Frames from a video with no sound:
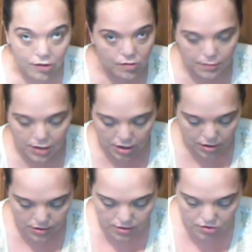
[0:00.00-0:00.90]
brings
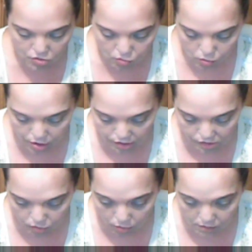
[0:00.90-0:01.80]
me joy
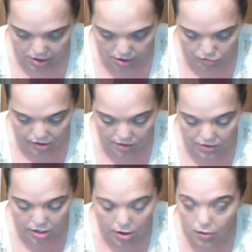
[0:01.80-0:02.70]
is doing videos,
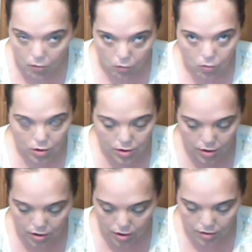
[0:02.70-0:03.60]
even though
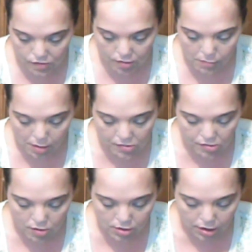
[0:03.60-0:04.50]

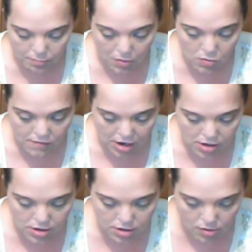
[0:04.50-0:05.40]
sometimes it's hard to get
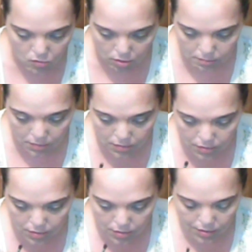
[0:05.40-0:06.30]
motivated to do them.
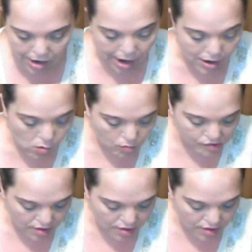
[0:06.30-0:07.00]
I know it